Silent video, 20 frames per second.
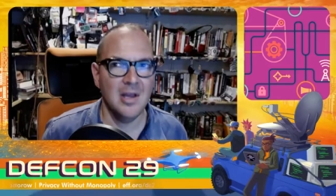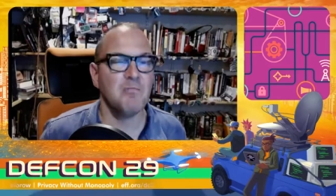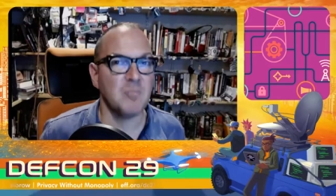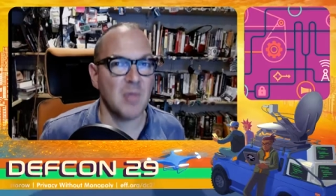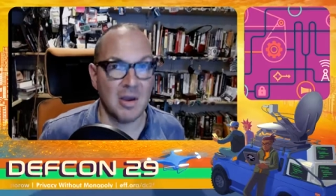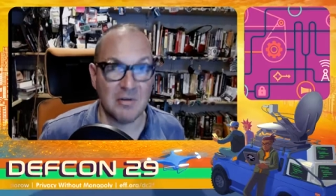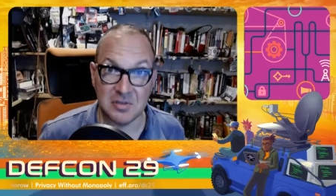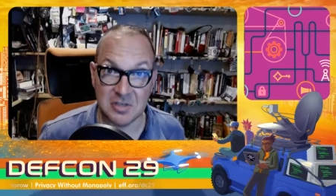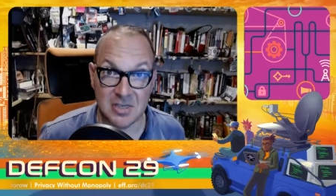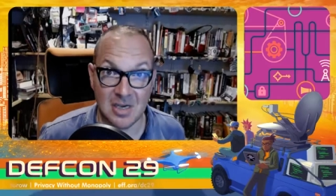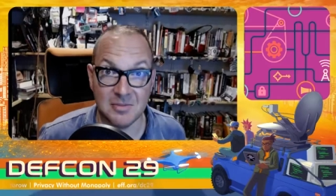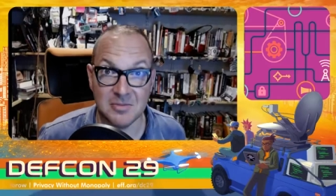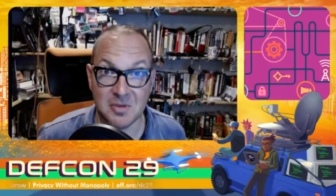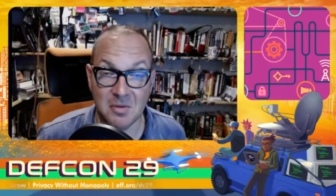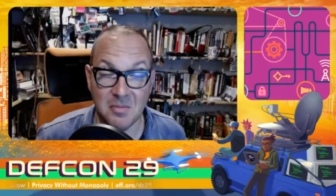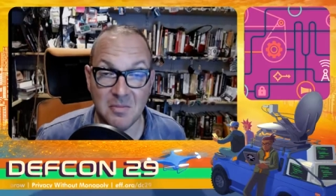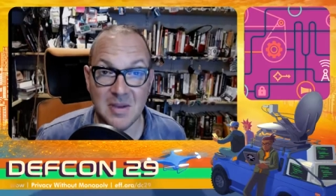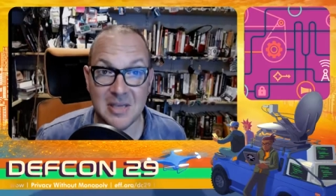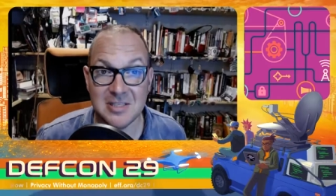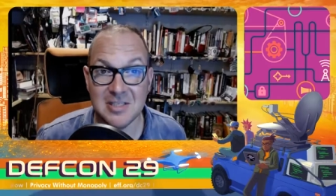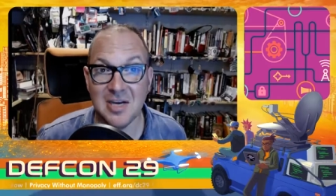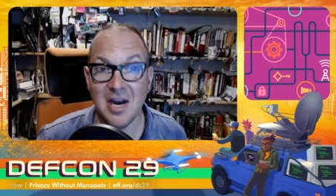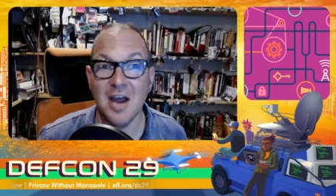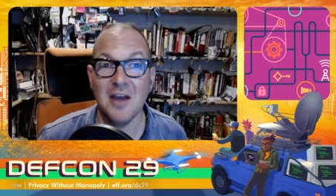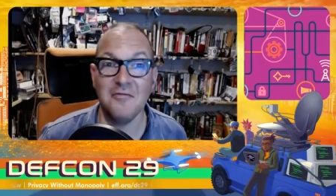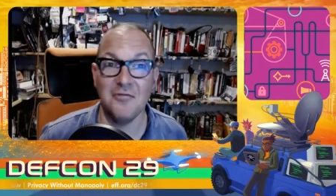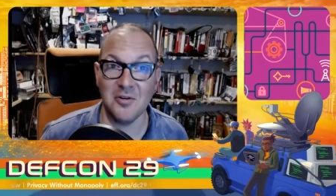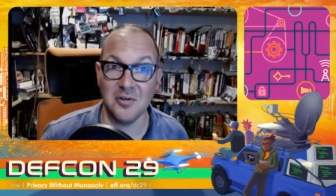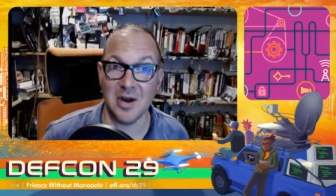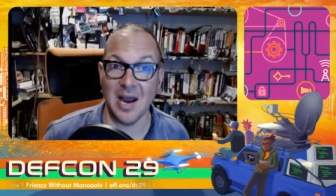every time someone makes an
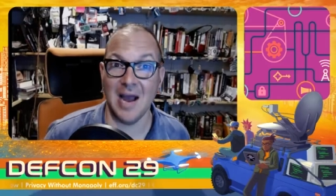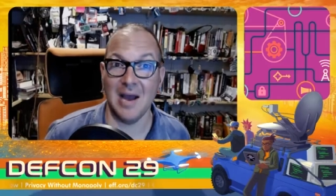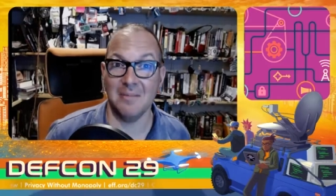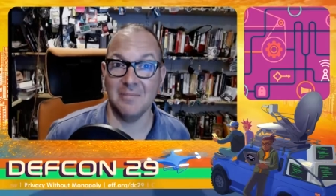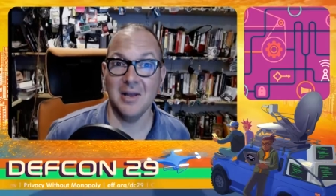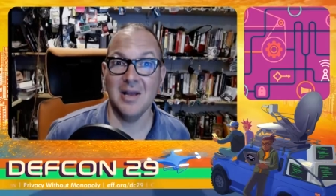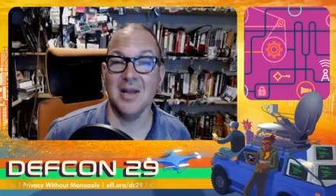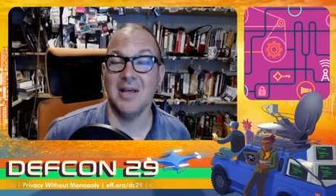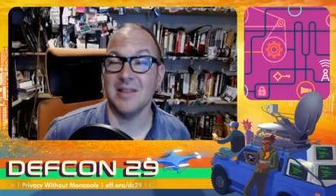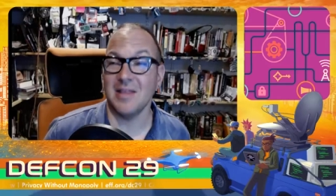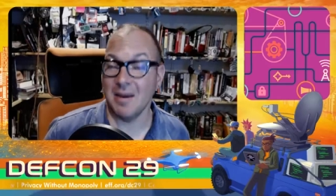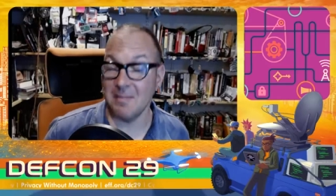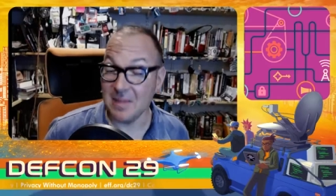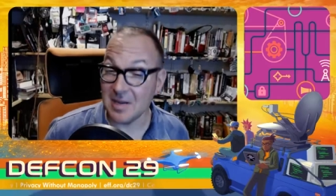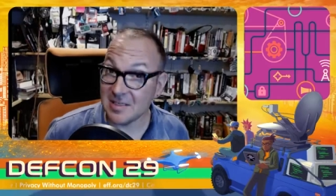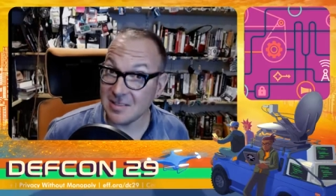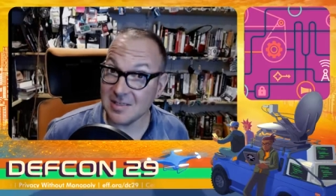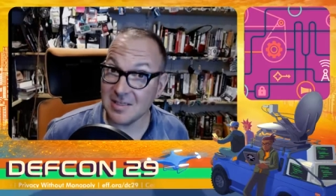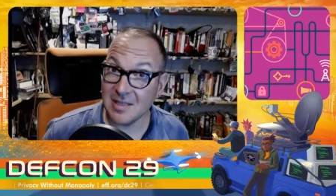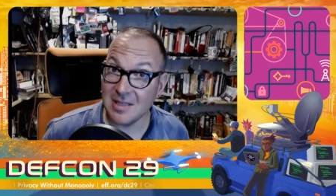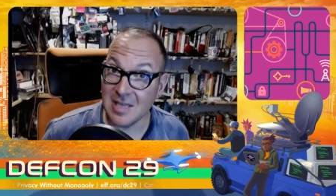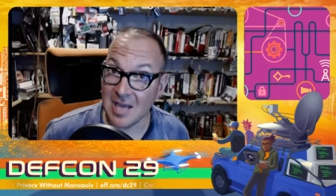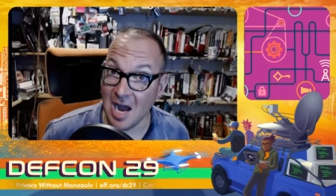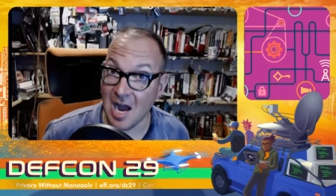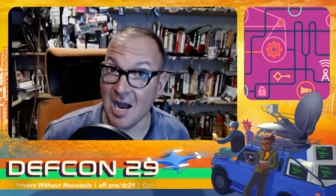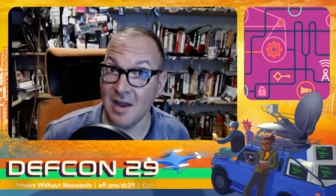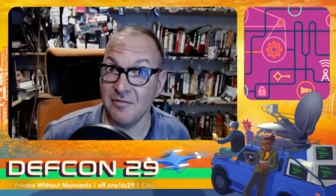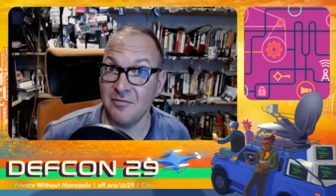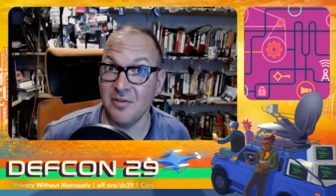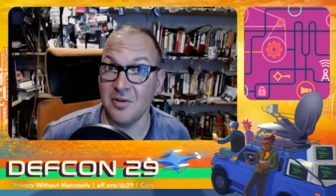iPhone app, that makes the
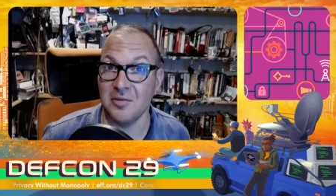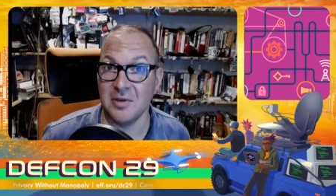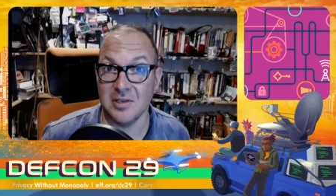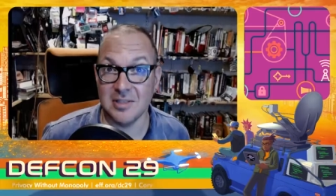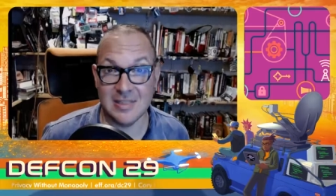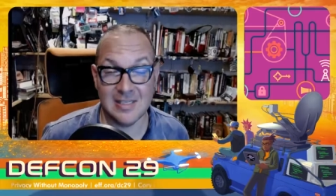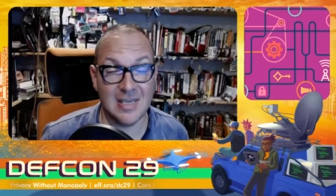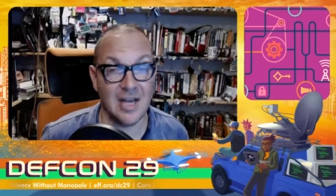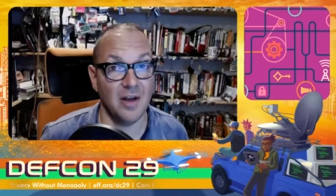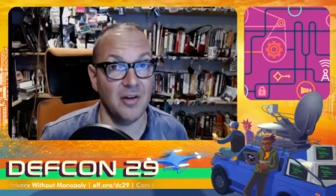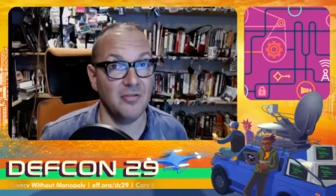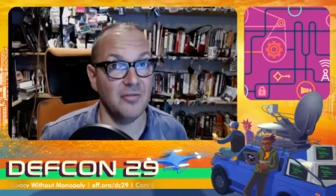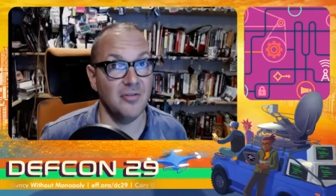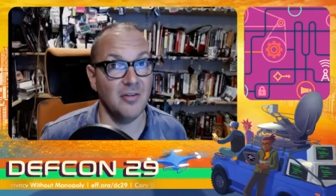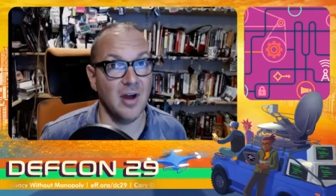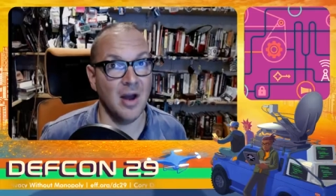iPhone itself